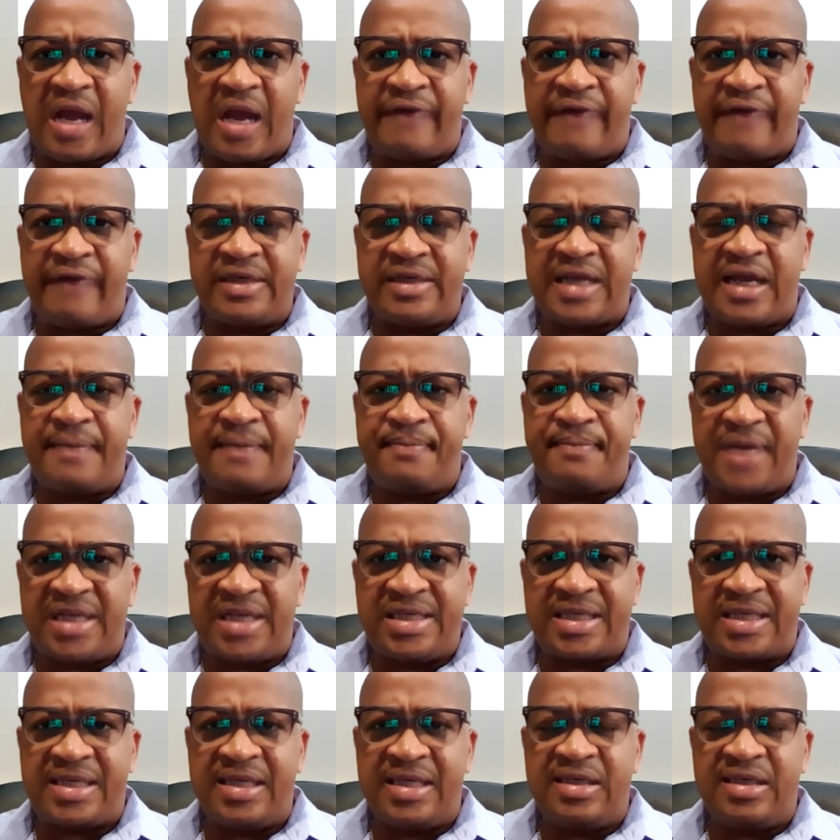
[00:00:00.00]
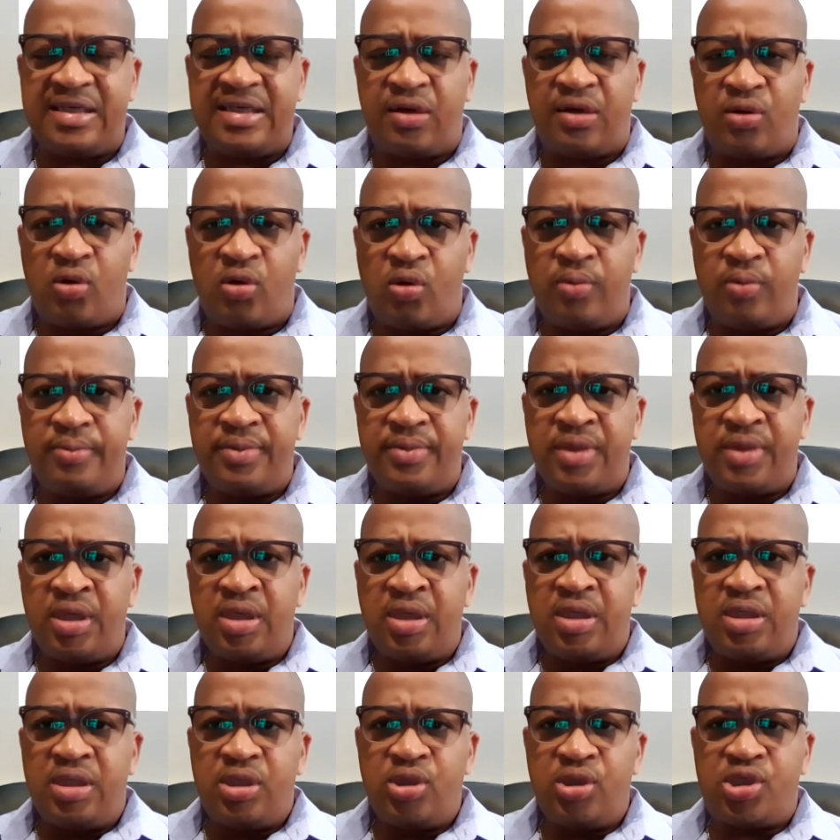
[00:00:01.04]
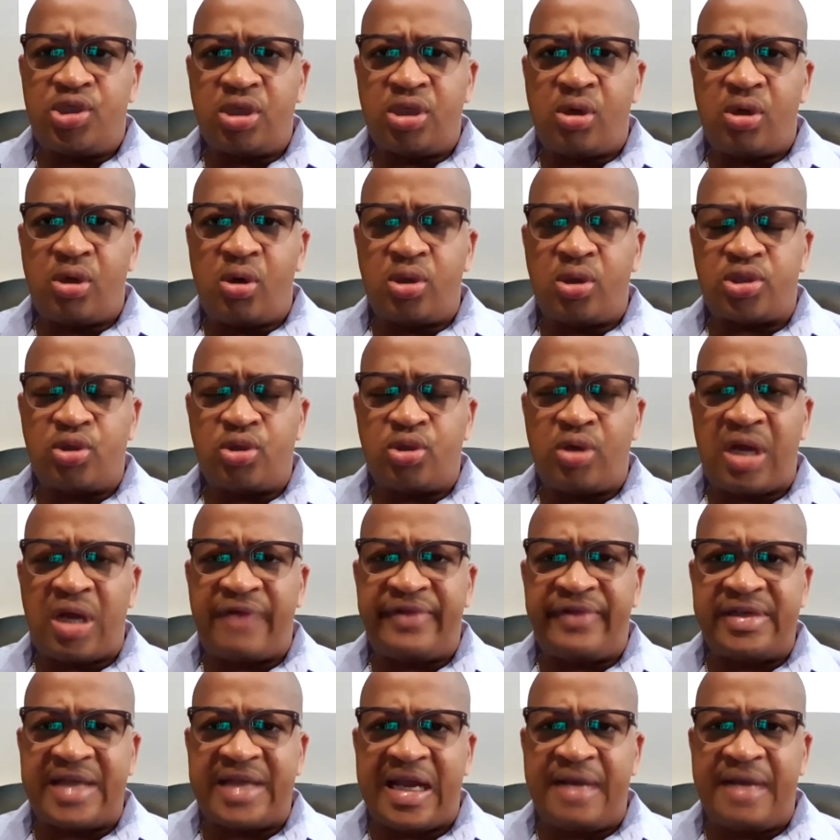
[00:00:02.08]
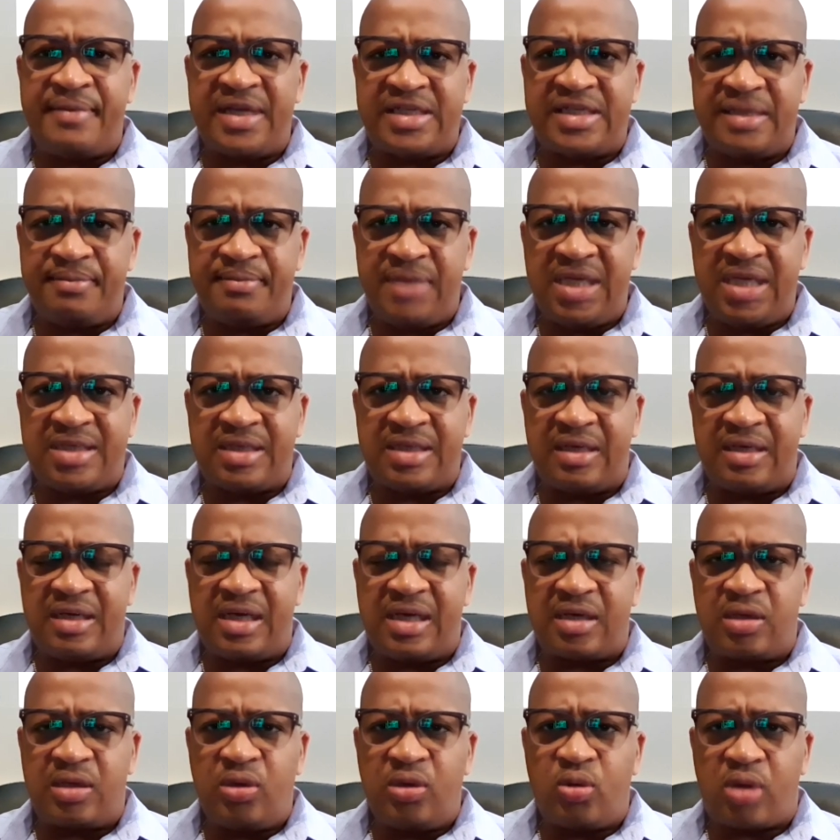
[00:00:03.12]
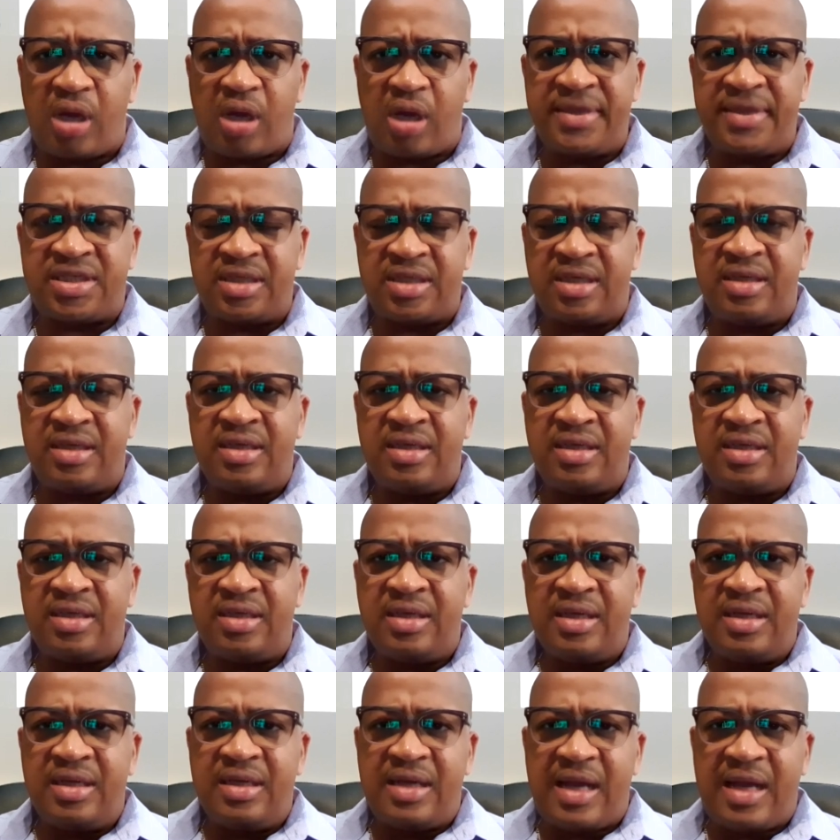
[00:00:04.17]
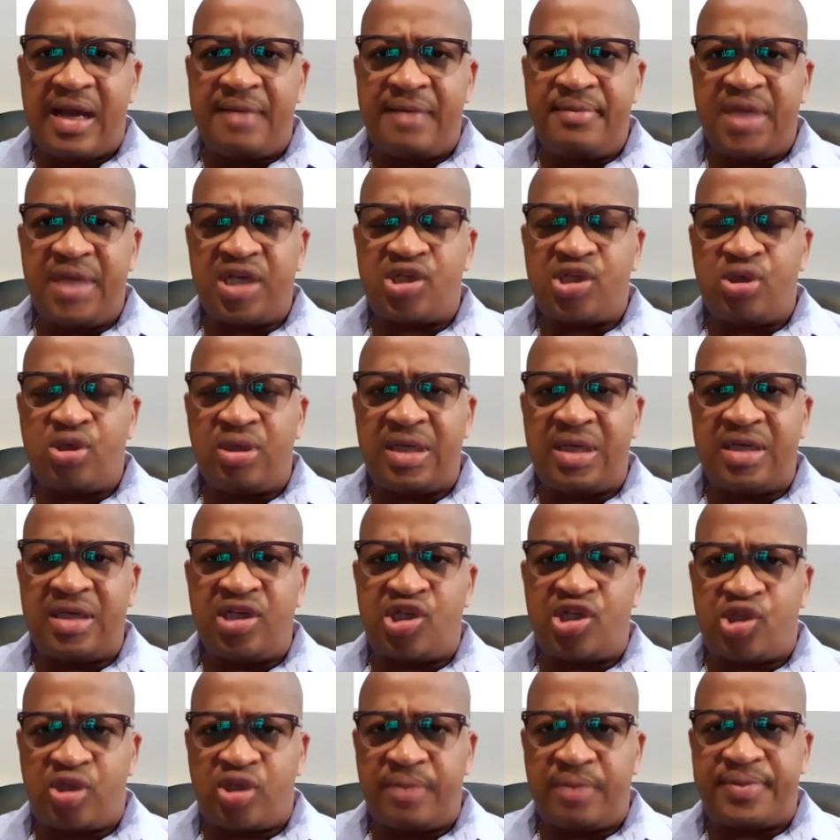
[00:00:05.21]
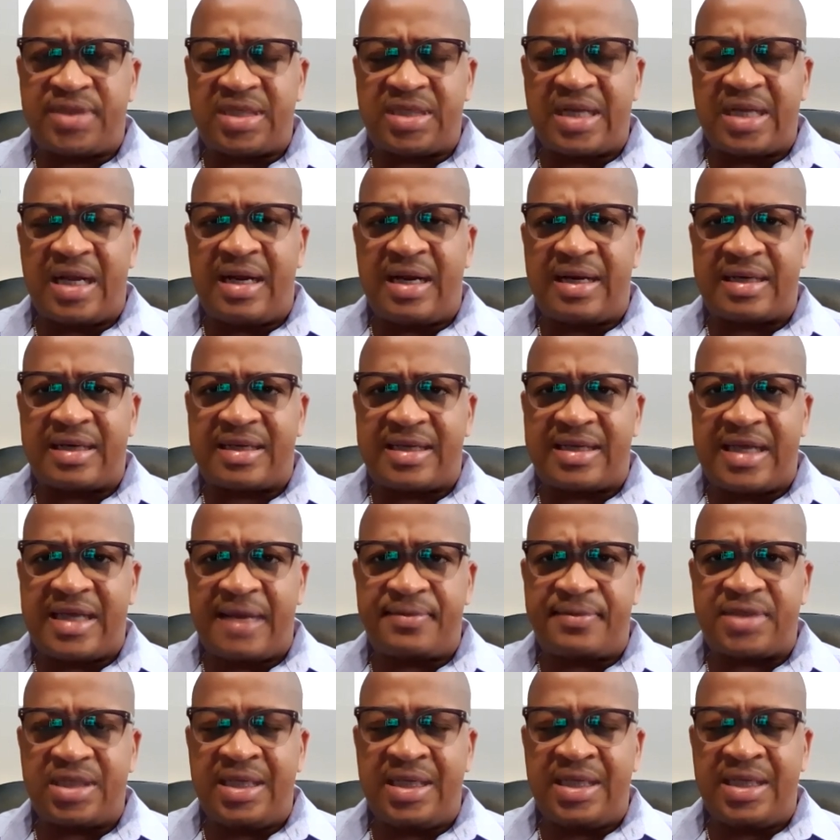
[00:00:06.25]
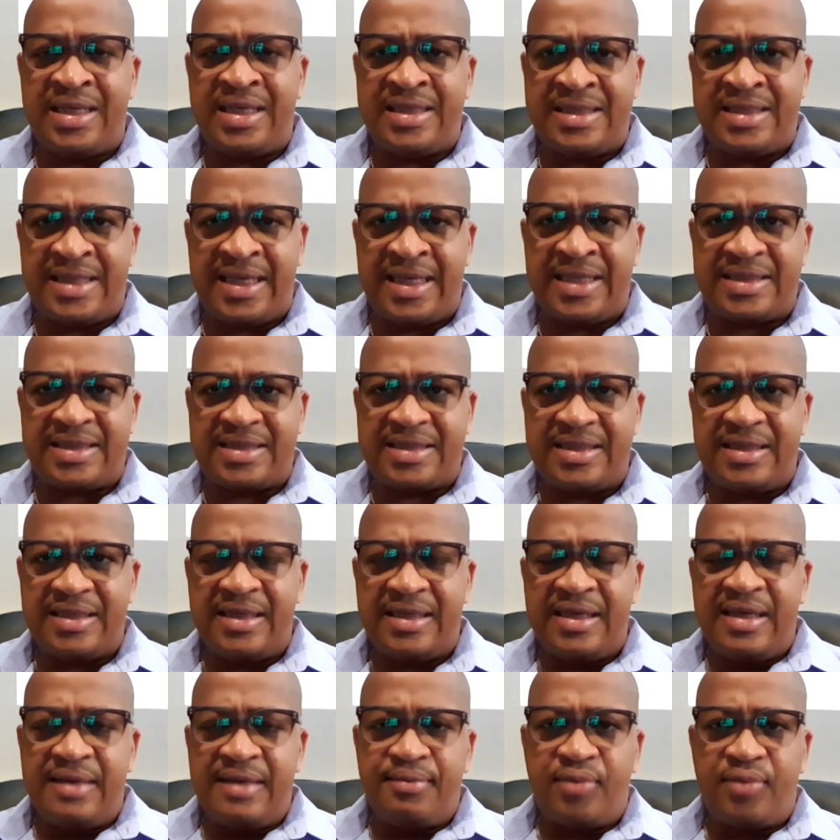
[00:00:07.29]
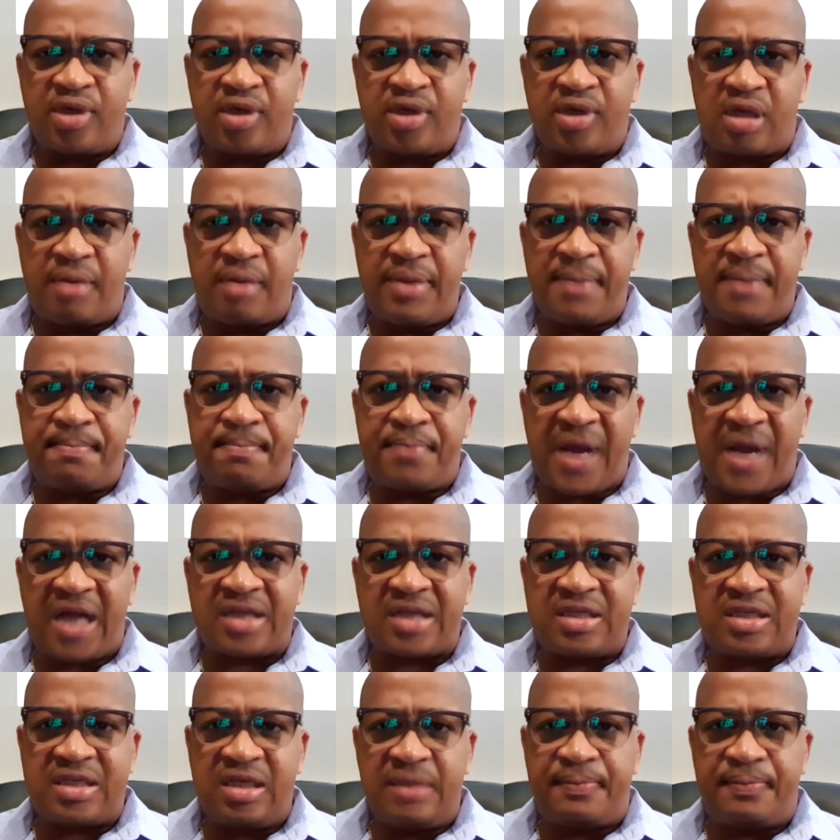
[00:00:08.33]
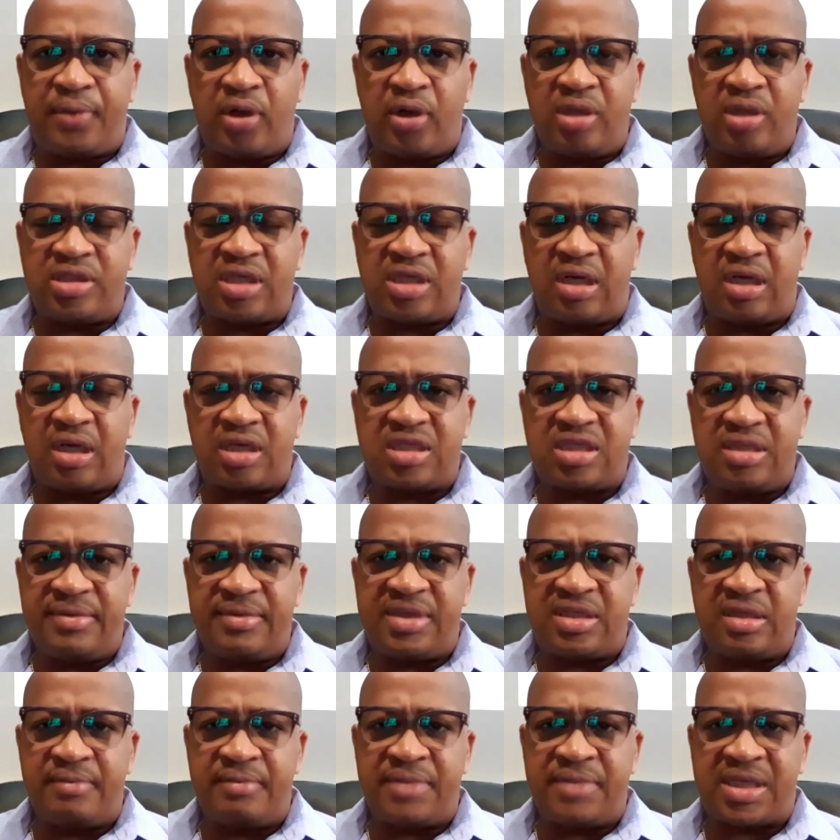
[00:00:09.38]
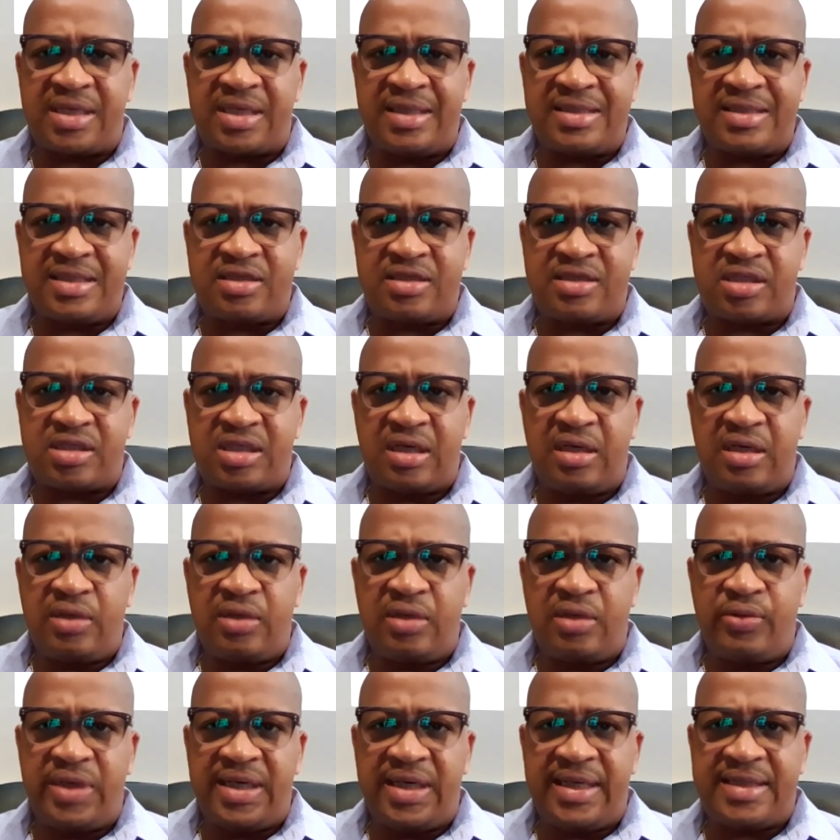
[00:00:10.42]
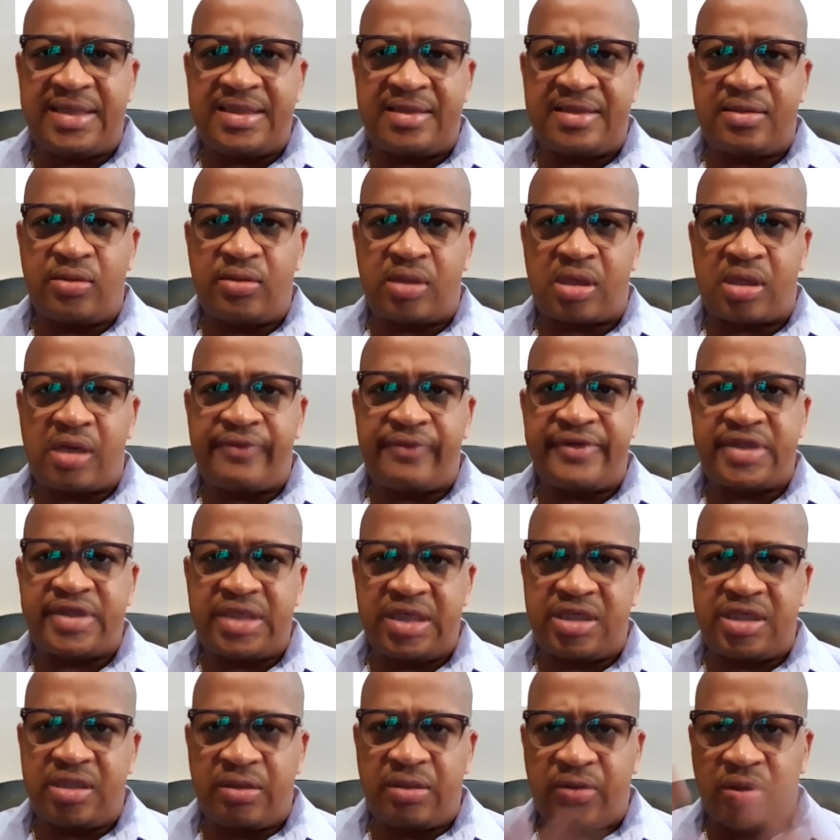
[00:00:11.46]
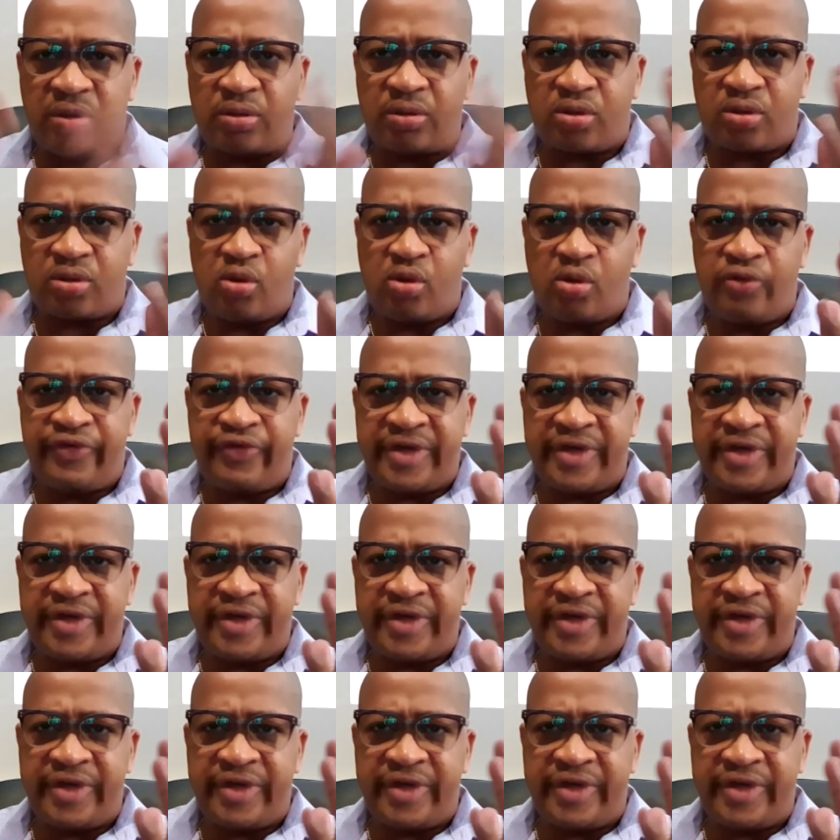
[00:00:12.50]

a diabetic in your home, you should also have a diabetic meter, a glucometer, and make sure that the strips are kept in date. But coming back to the pulse oximeter, because it's certainly related to a conversation around COVID,